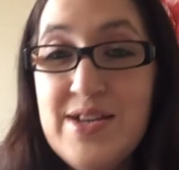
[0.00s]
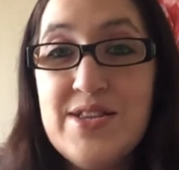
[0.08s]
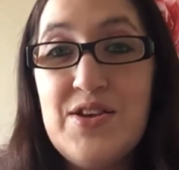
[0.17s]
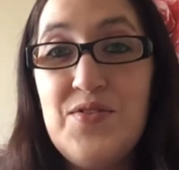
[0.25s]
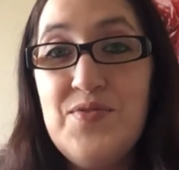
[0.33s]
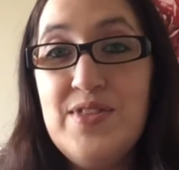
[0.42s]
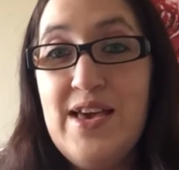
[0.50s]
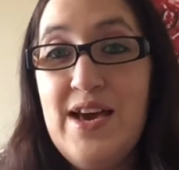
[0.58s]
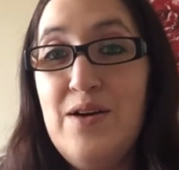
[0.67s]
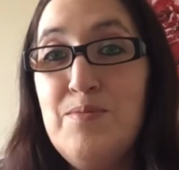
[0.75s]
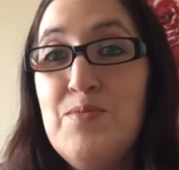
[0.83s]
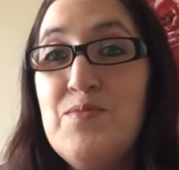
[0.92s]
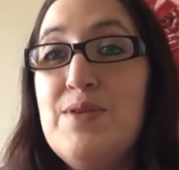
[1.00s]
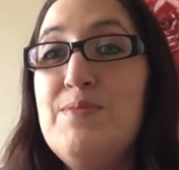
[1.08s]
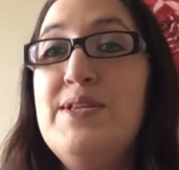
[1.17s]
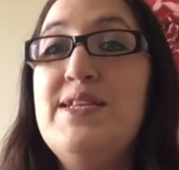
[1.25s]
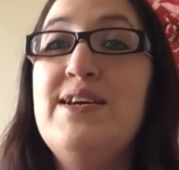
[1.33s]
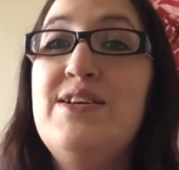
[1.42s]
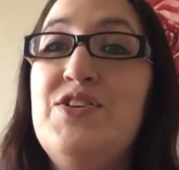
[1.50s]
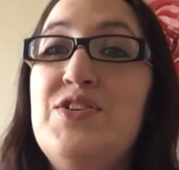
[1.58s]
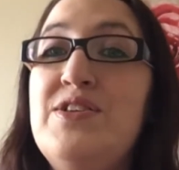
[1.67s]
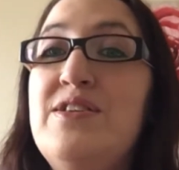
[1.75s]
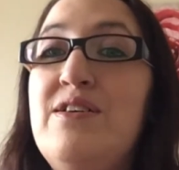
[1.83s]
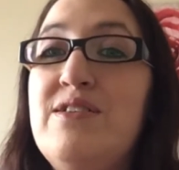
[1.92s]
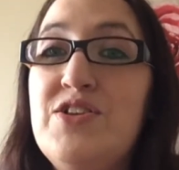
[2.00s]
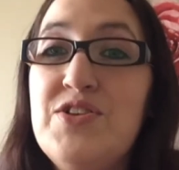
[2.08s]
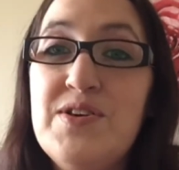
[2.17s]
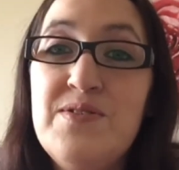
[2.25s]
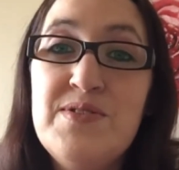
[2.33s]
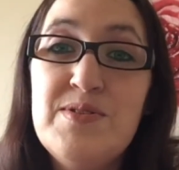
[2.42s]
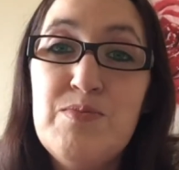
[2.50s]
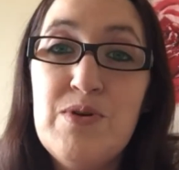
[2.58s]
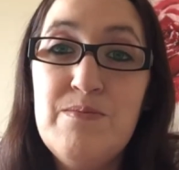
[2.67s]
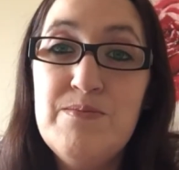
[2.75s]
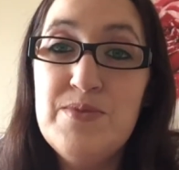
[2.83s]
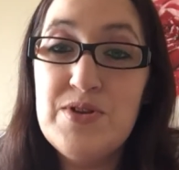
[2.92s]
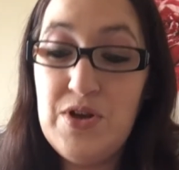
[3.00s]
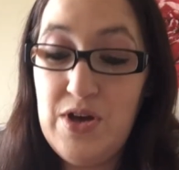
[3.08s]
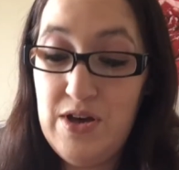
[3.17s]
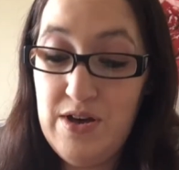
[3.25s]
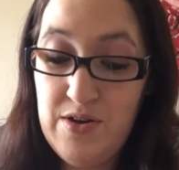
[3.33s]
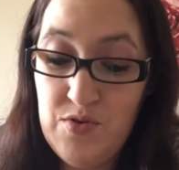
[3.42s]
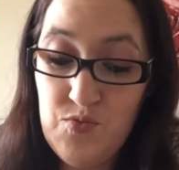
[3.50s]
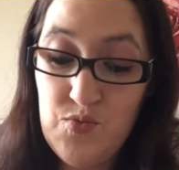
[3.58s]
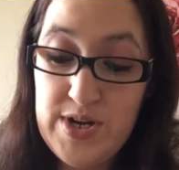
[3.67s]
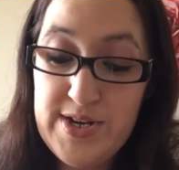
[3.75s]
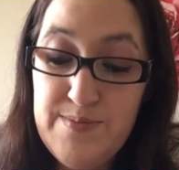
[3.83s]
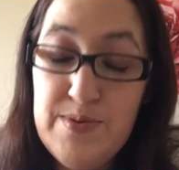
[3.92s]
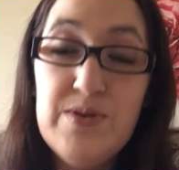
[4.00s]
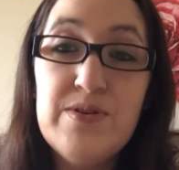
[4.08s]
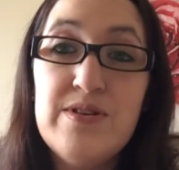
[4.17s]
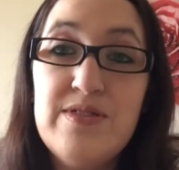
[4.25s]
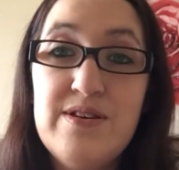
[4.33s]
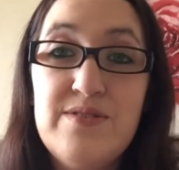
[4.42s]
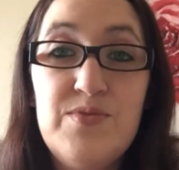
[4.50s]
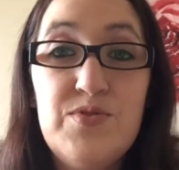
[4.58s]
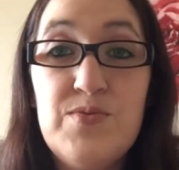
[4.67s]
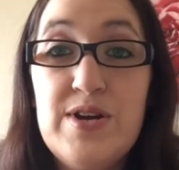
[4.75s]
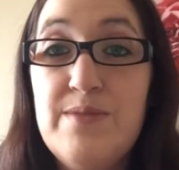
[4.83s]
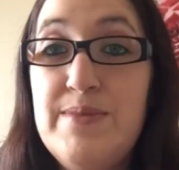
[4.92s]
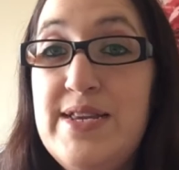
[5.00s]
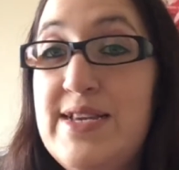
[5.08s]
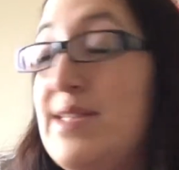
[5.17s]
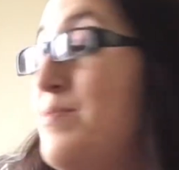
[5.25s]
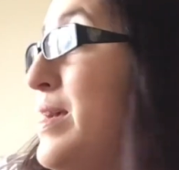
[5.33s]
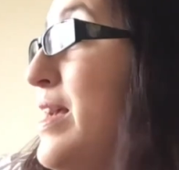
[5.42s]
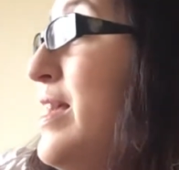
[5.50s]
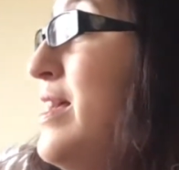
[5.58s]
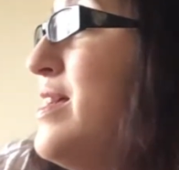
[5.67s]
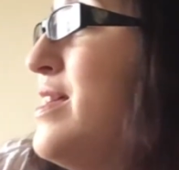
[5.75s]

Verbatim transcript: So for the album Reputation, I chose the prompt uh, read a book that was recommended to me.